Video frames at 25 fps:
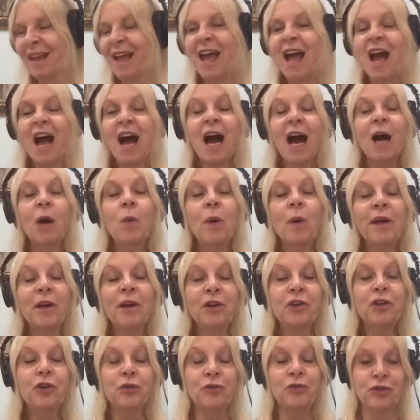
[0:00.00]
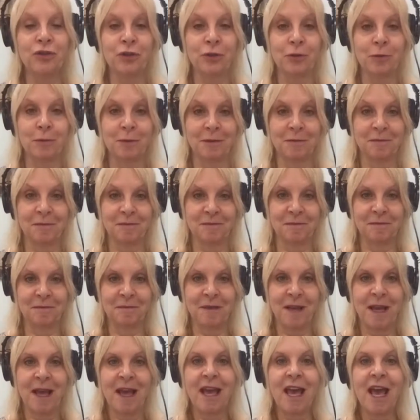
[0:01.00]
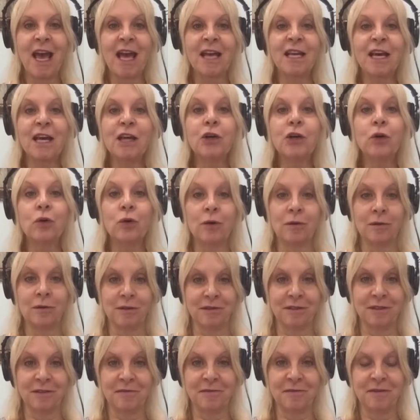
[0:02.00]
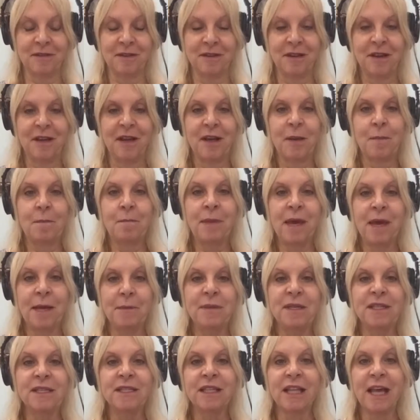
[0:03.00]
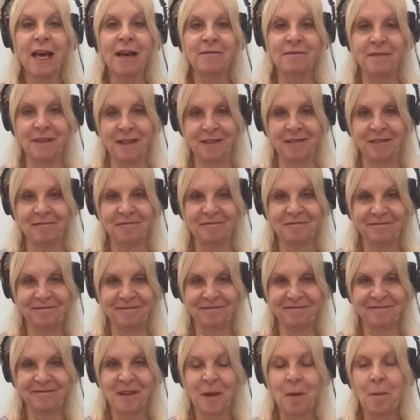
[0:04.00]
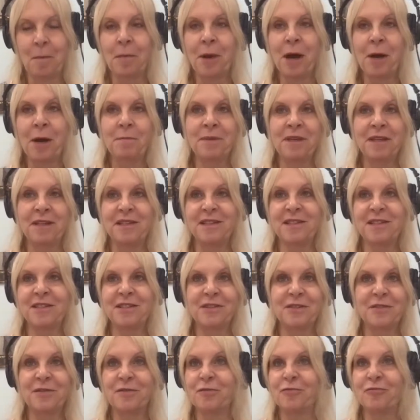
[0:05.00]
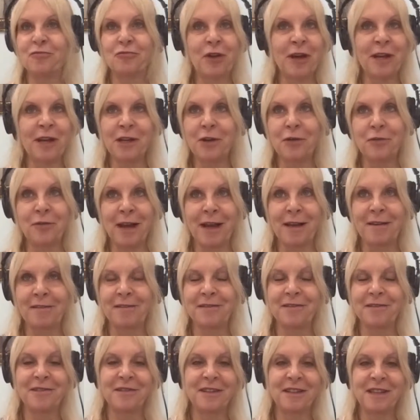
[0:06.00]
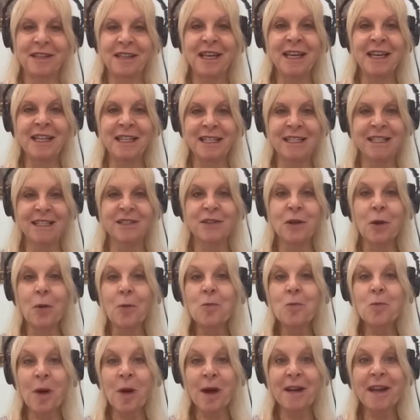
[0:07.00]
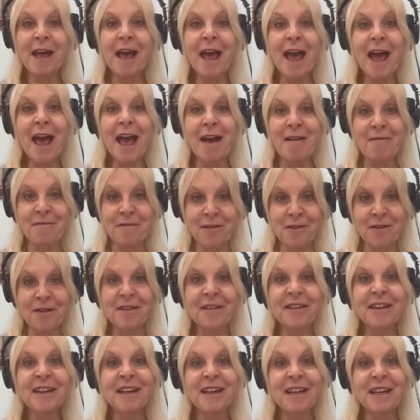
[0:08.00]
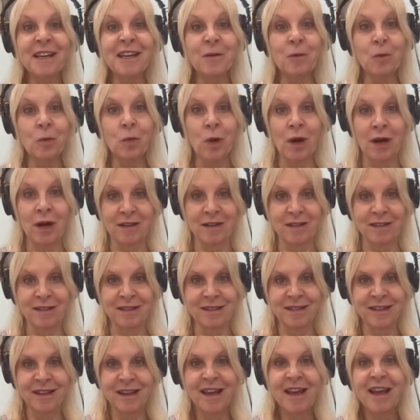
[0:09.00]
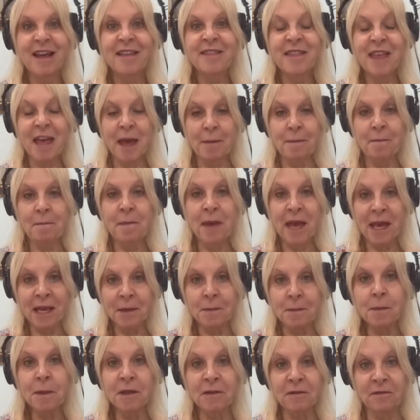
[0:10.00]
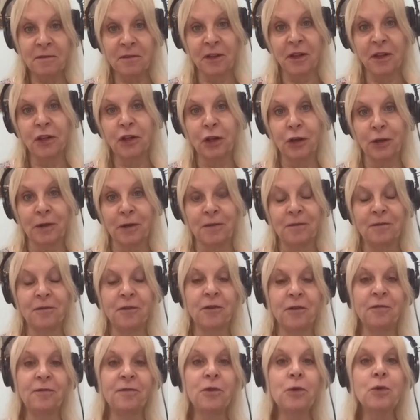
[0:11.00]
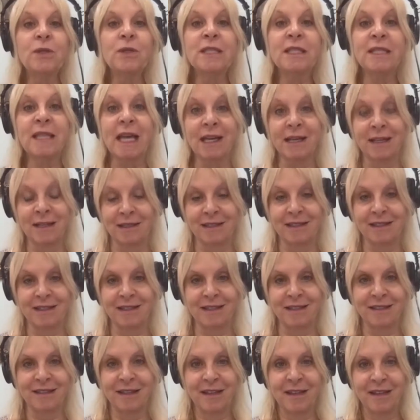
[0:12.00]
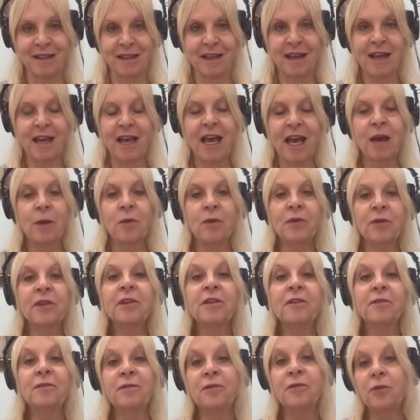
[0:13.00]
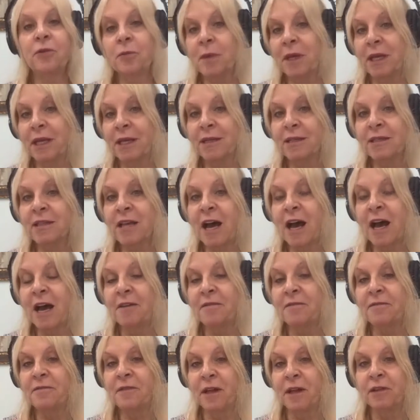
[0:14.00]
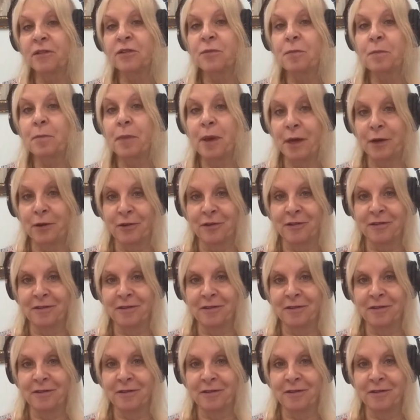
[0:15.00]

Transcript: I went on YouTube and I Googled babies laughing, puppies running around, kittens, whatever it was that made me feel good for a few seconds. And within a few minutes, I felt better.